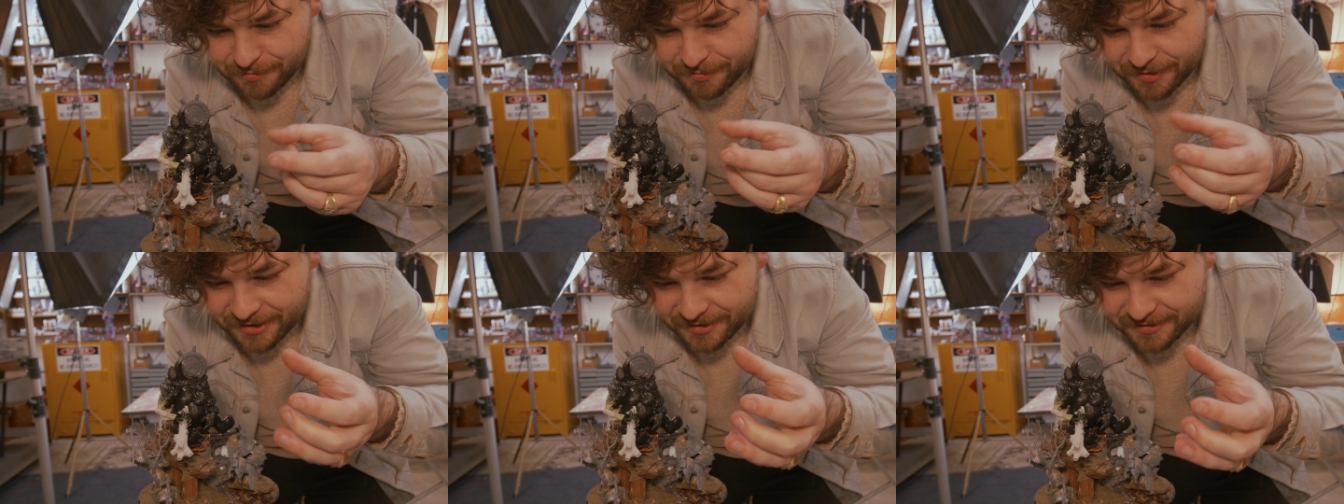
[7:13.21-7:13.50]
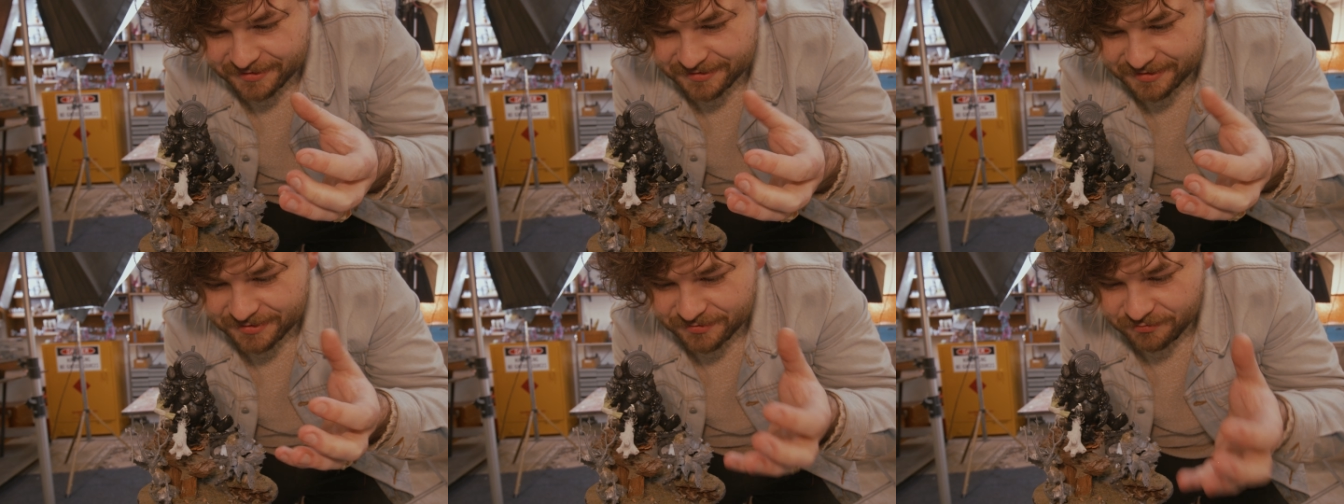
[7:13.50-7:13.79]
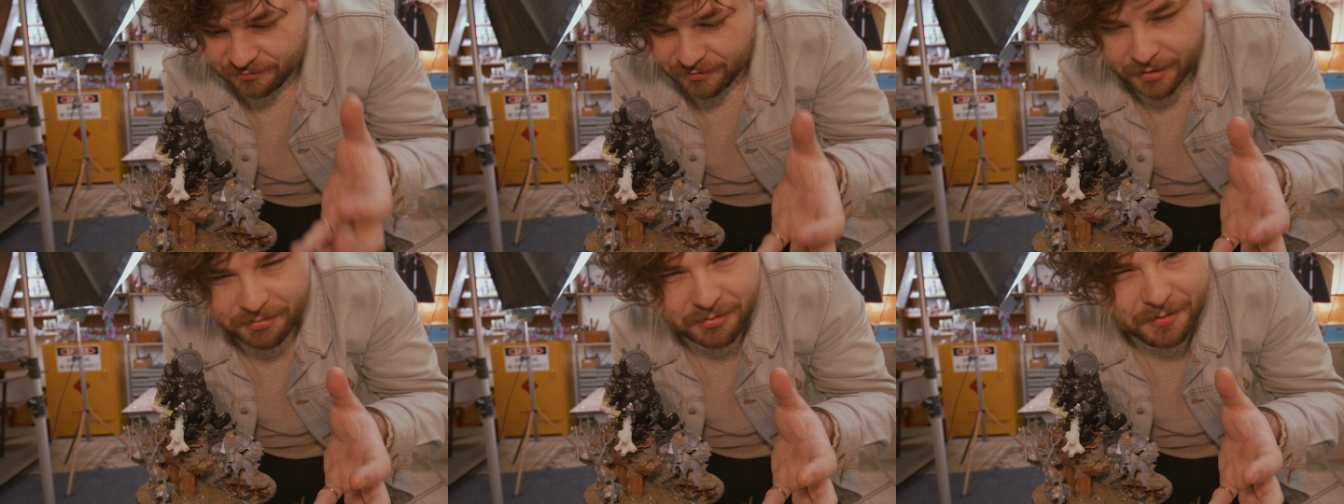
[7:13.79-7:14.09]
because this
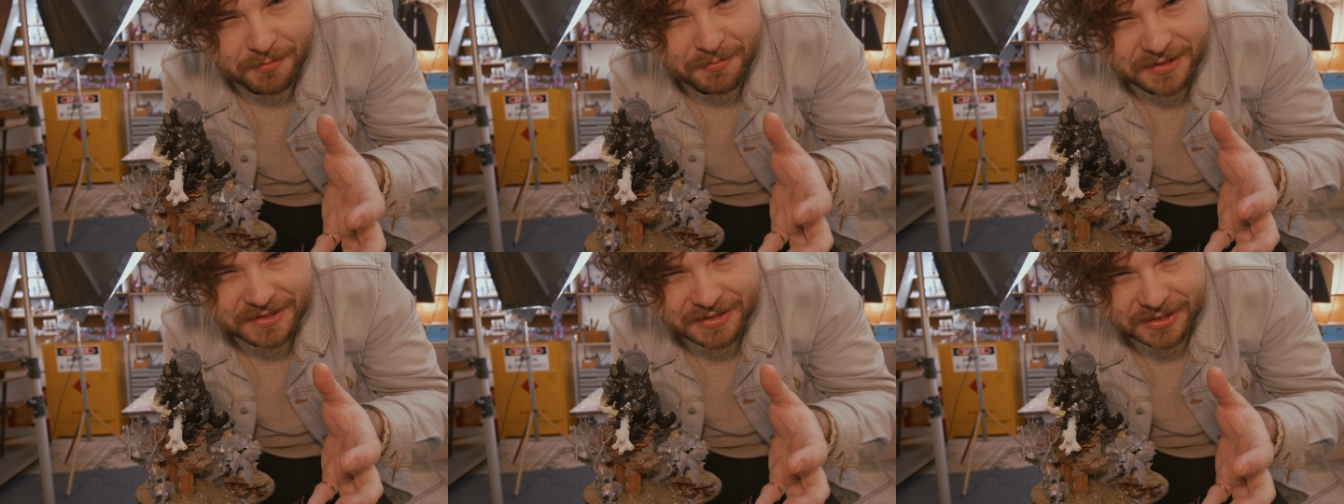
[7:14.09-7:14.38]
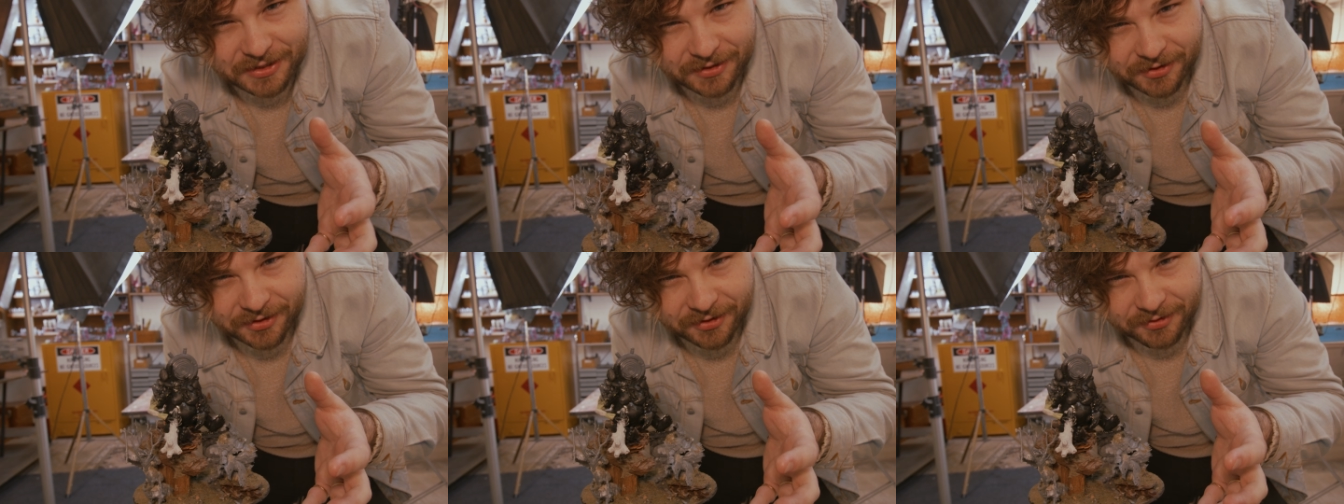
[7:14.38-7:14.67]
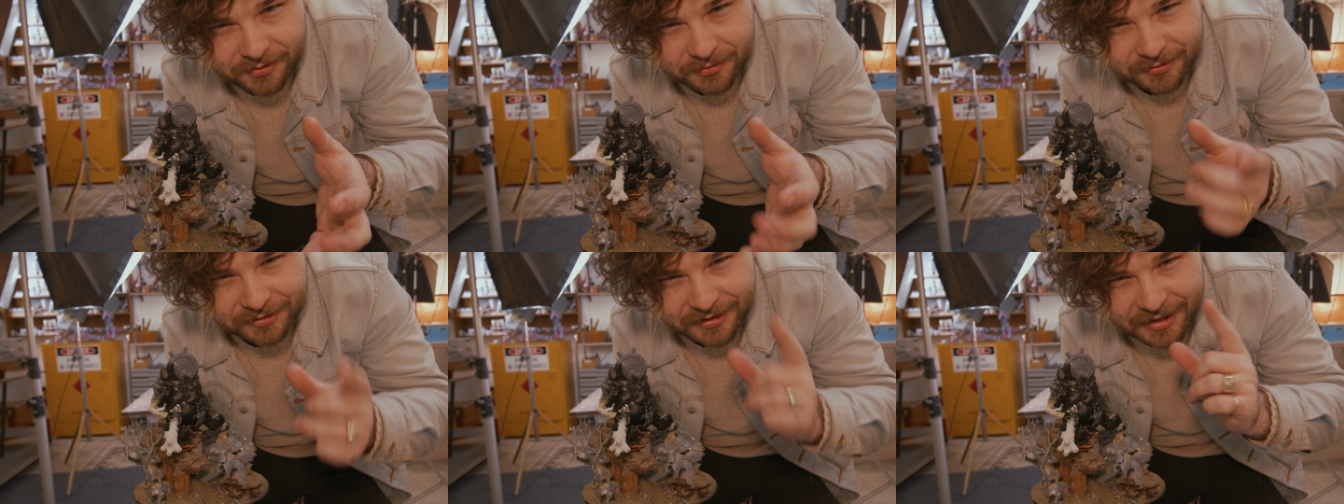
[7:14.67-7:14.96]
rubber
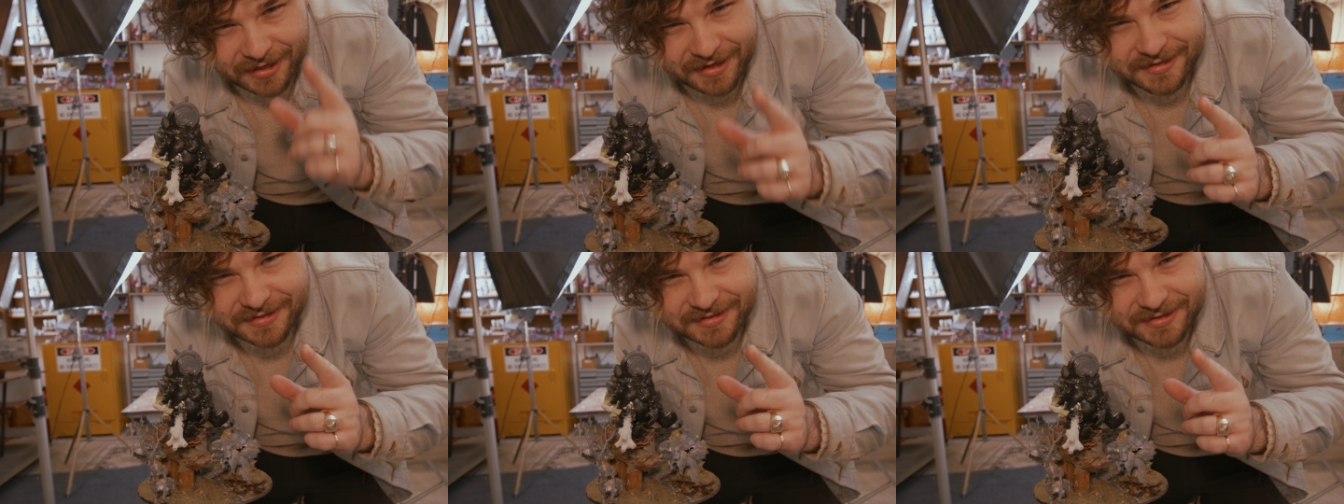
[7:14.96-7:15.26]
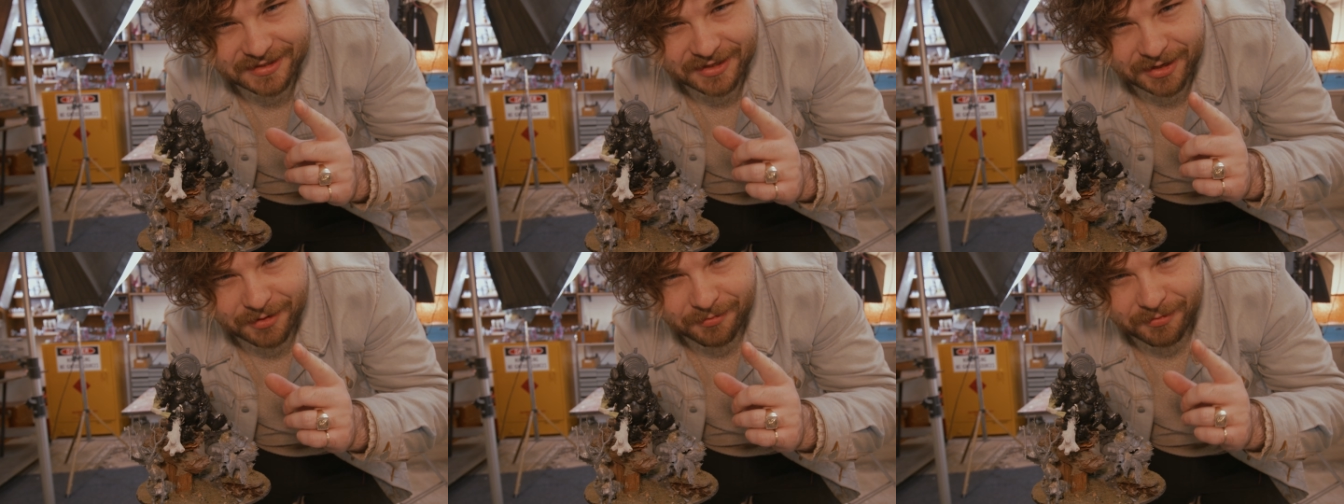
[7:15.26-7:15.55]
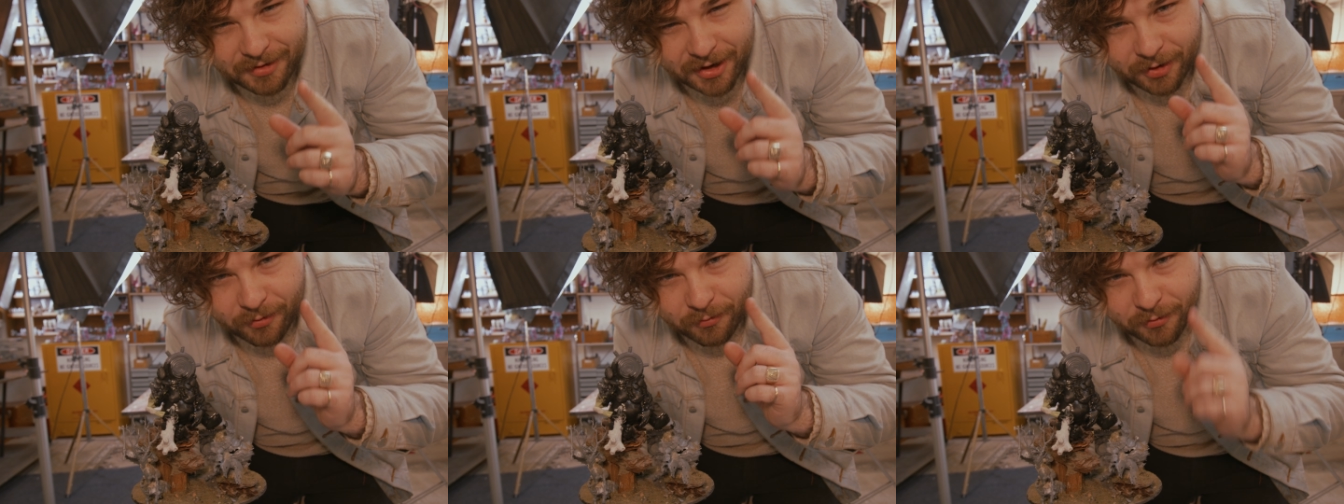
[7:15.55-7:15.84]
material, last time
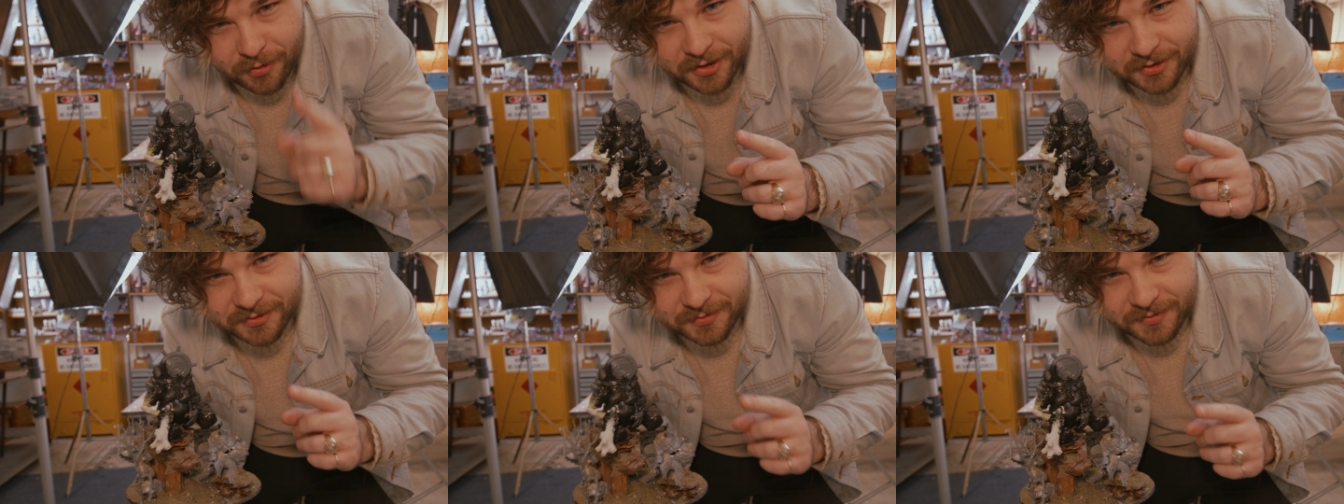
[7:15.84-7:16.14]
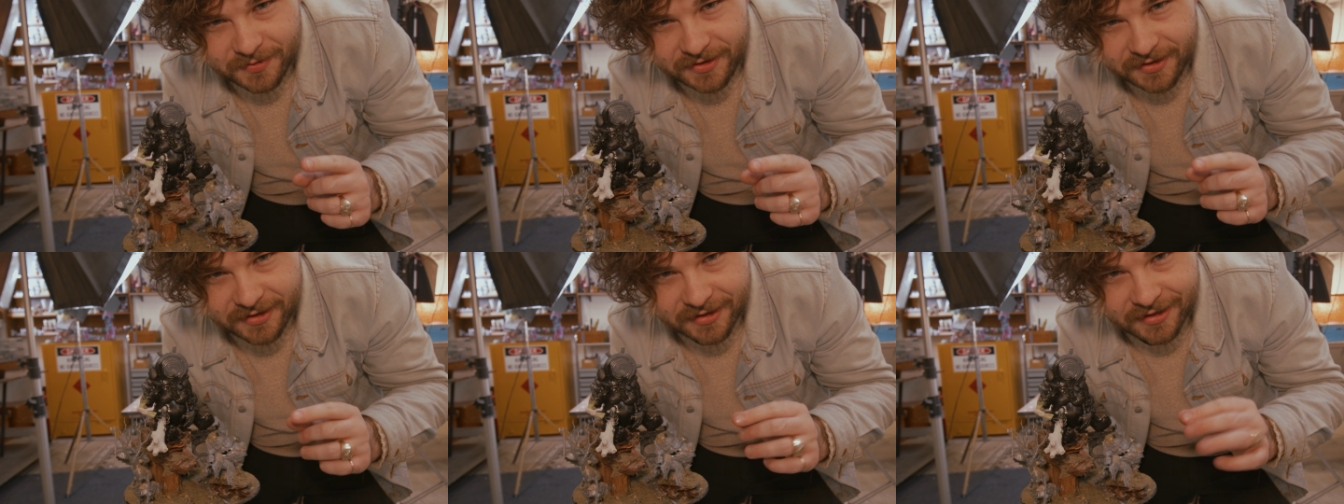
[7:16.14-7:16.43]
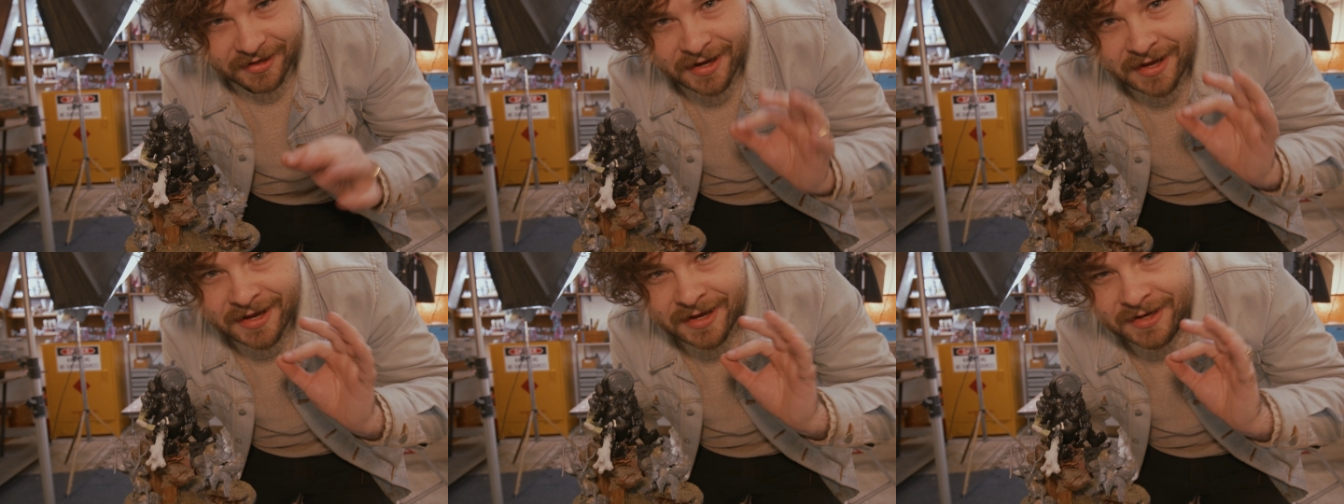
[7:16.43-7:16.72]
I worked with
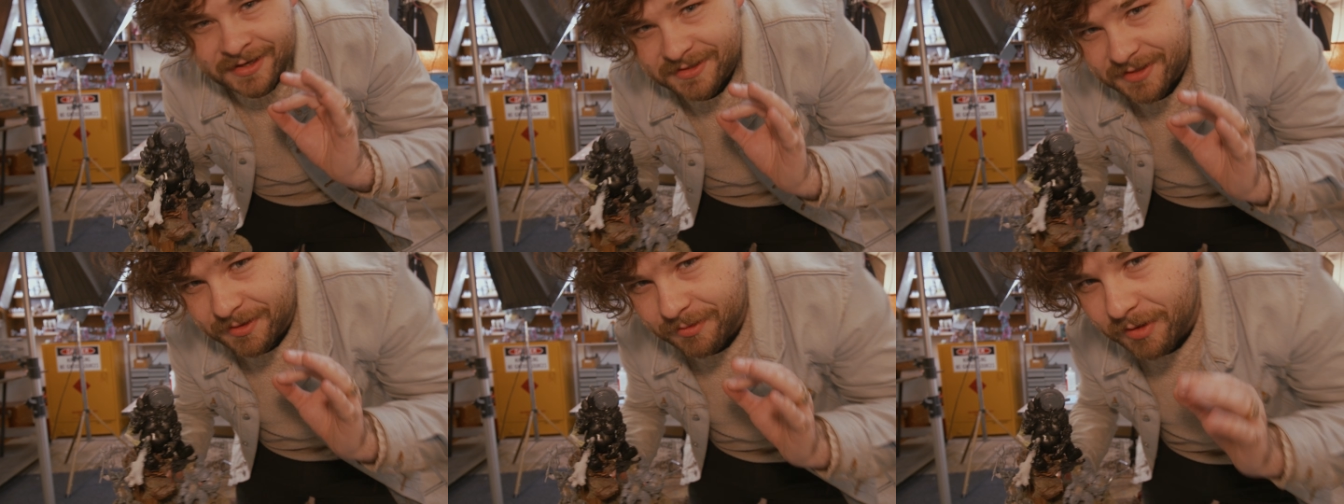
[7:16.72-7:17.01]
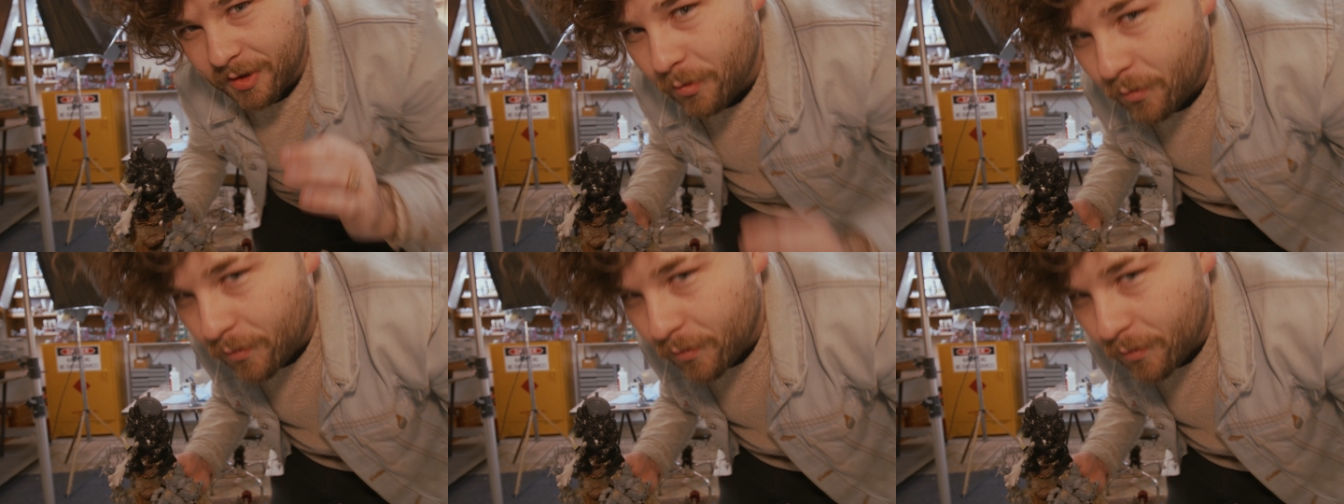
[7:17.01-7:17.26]
it, something